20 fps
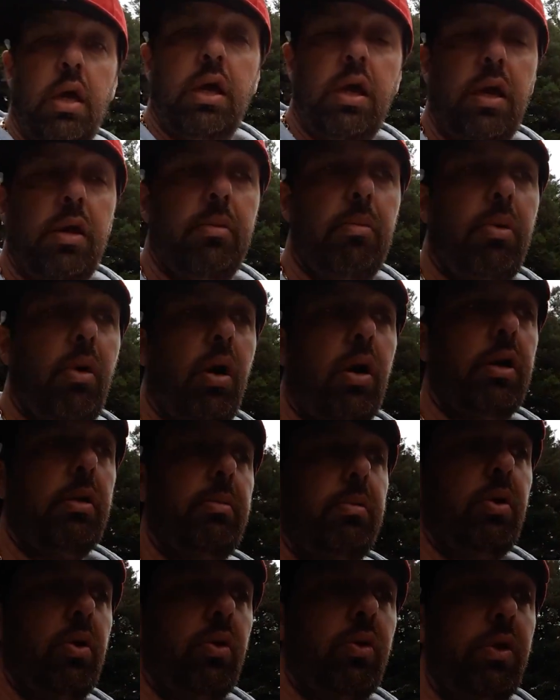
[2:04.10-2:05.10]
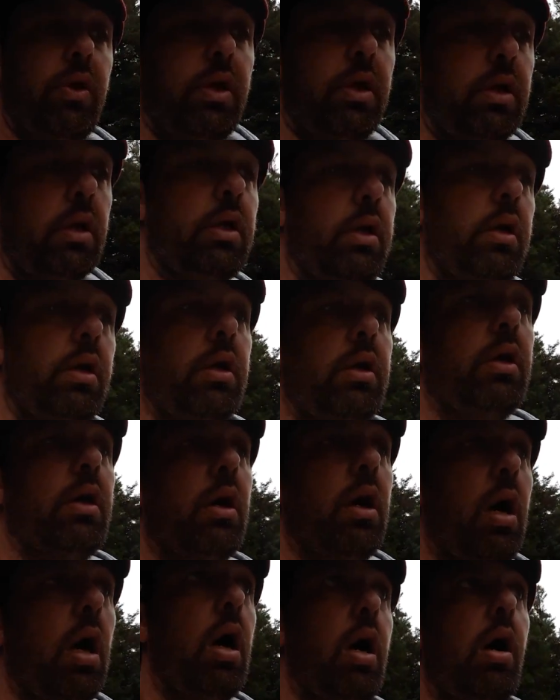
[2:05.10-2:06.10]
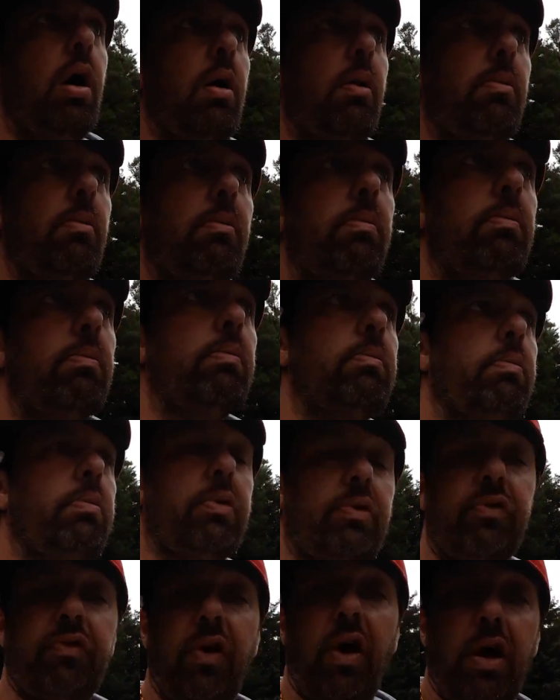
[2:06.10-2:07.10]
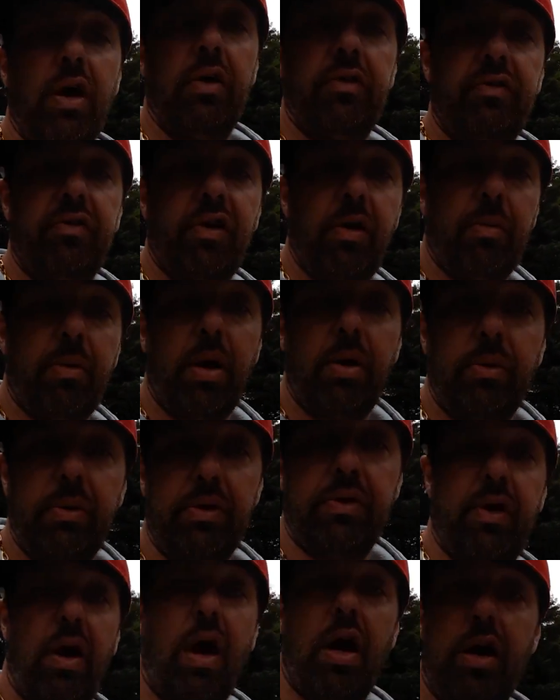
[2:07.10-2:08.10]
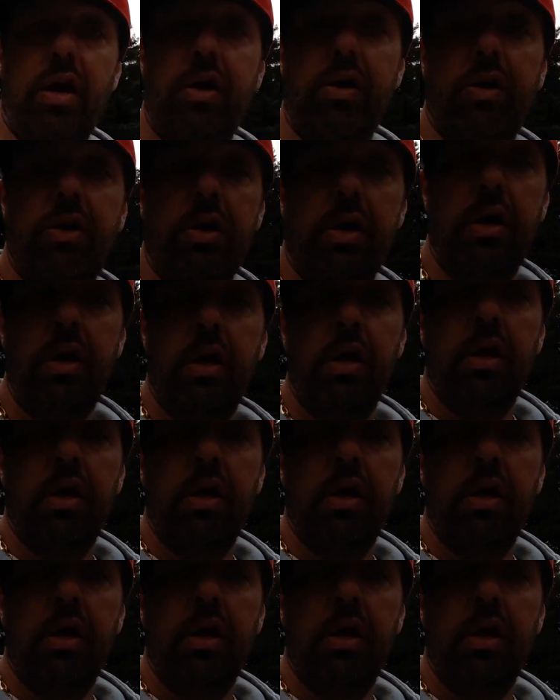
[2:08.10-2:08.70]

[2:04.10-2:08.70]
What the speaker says: in bodybuilding, because I had semi-retired,